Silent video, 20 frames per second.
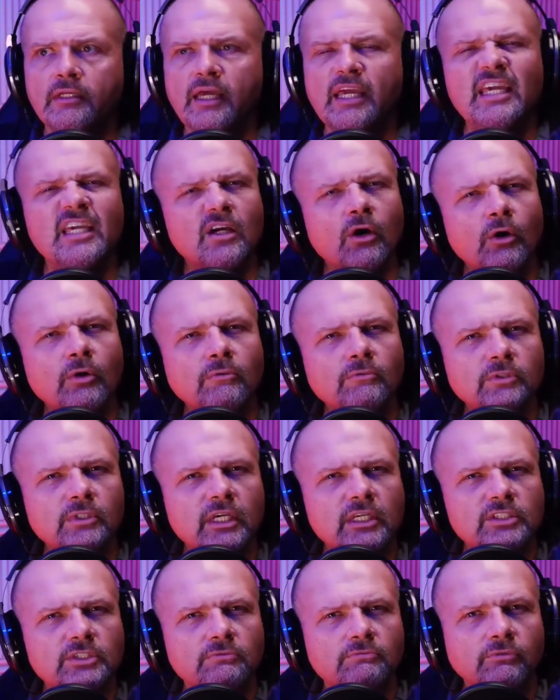Ego
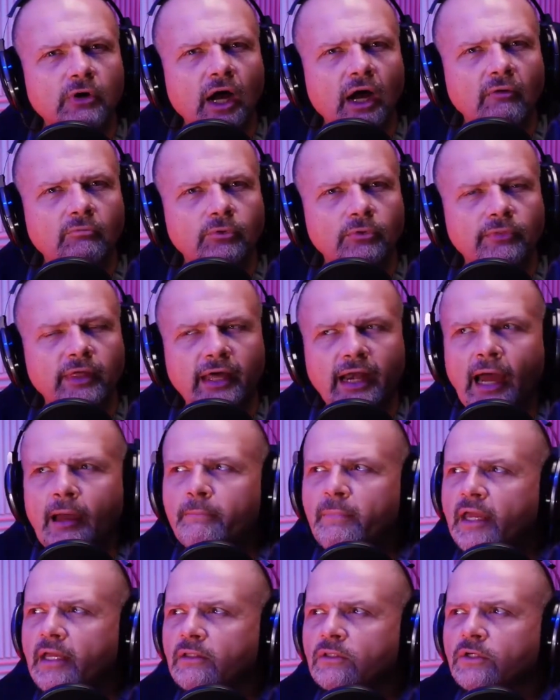is involved with that. I
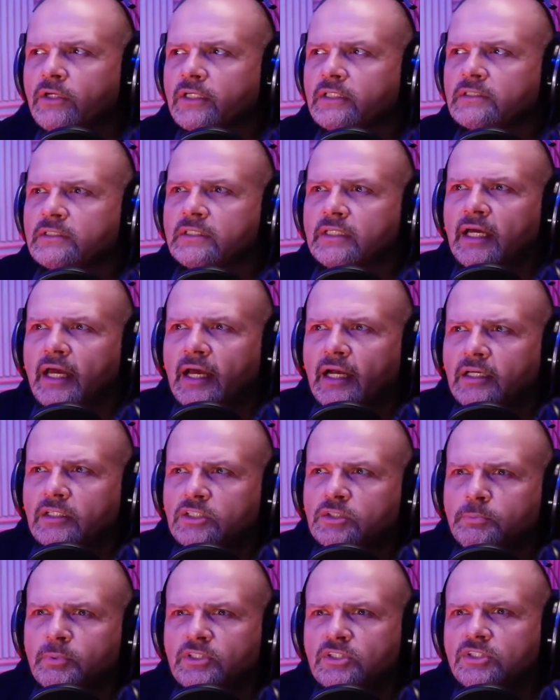may look at a
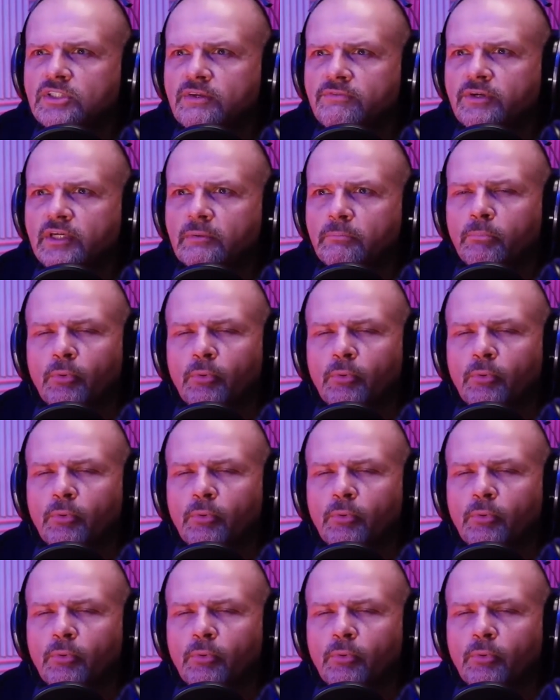specific